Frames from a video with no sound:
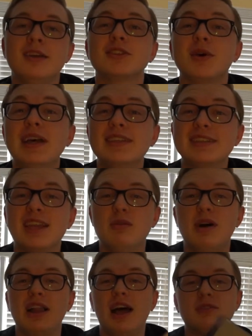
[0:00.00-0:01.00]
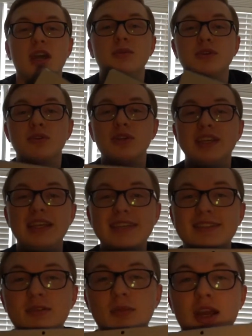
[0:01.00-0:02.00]
So as I said, my laptop of choice
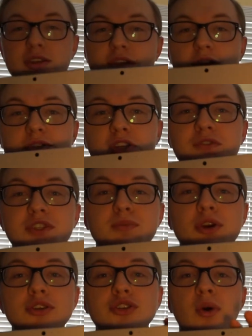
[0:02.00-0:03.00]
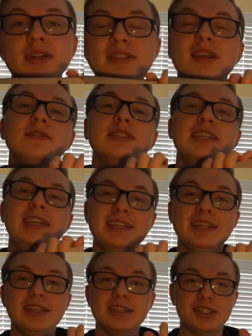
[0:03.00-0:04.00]
is the Microsoft Surface Pro 2017
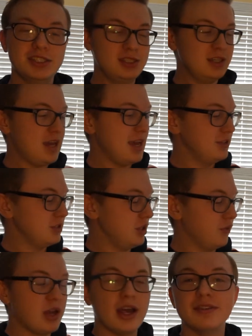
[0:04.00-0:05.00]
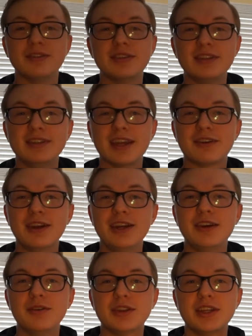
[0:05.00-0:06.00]
edition. As you see, I've kind of decorated
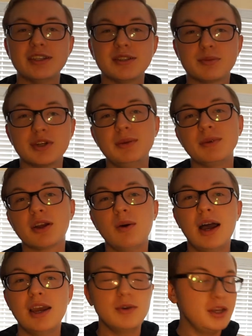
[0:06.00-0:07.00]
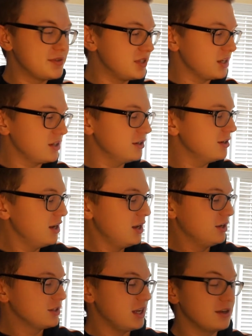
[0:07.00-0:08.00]
it with the Supreme and a Quiet Wave sticker.
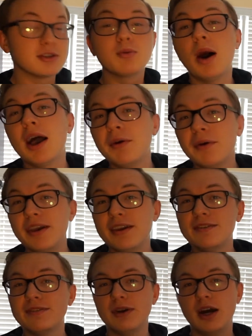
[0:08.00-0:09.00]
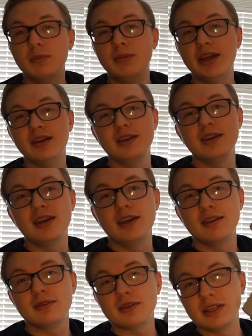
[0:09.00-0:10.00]
Shout out to Quiet Wave, Bailey,
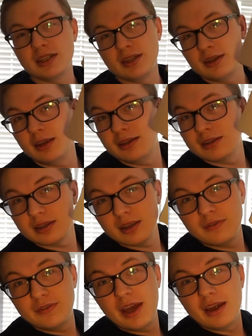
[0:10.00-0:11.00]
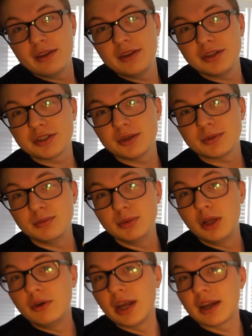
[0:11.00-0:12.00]
linking his stuff down in the description
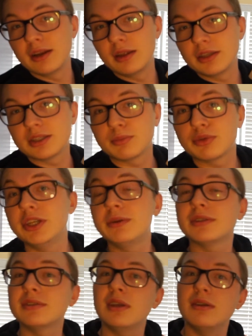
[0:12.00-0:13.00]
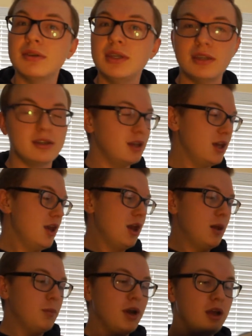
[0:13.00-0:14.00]
below. Not gonna link Supreme because they don't need it.
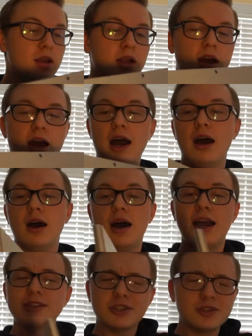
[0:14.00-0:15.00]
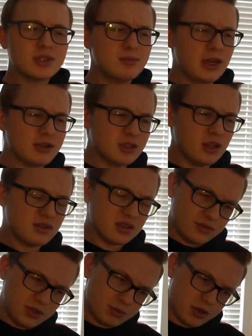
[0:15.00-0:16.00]
But I chose the Microsoft
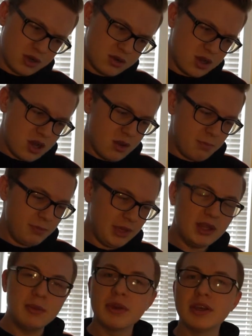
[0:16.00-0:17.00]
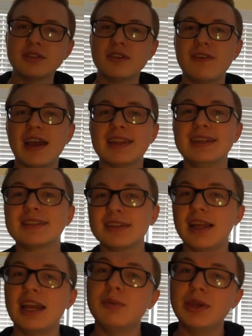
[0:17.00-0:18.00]
Surface Pro mainly because of the fact that it's a
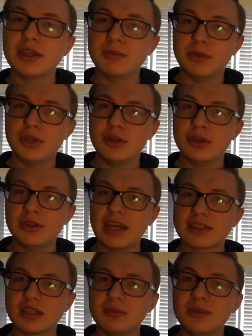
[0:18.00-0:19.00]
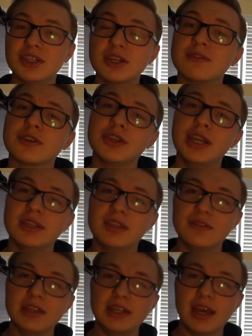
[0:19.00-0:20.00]
lightweight computer that's going to be good for
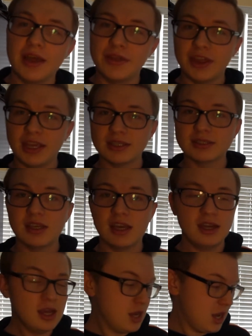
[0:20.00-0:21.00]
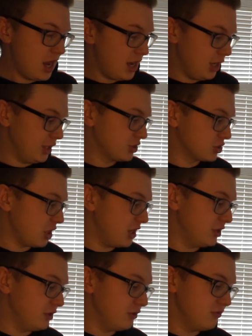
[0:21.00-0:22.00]
creativity and things that I try
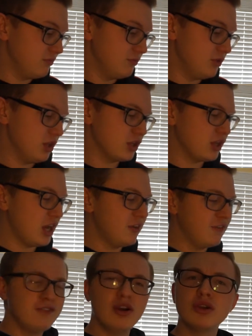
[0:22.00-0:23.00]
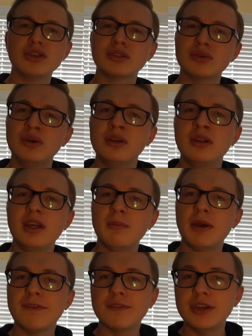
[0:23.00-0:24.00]
to kind of focus on in
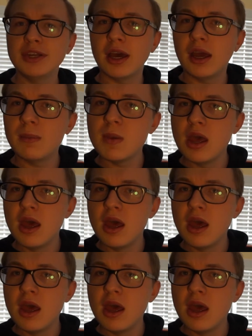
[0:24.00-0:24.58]
my free time.